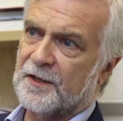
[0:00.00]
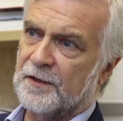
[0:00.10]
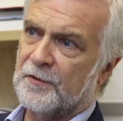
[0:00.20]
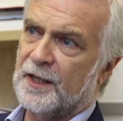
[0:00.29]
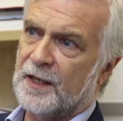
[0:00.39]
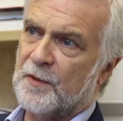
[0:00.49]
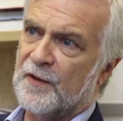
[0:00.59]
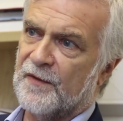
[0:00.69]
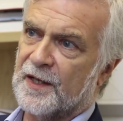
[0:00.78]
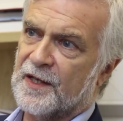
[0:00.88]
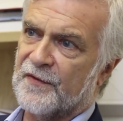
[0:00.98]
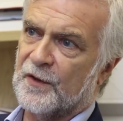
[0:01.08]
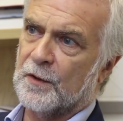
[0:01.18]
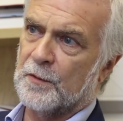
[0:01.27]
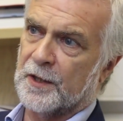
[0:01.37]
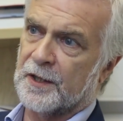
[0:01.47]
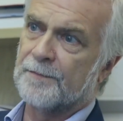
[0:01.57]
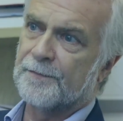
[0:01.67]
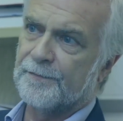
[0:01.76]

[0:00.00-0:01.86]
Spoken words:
to really move things forward.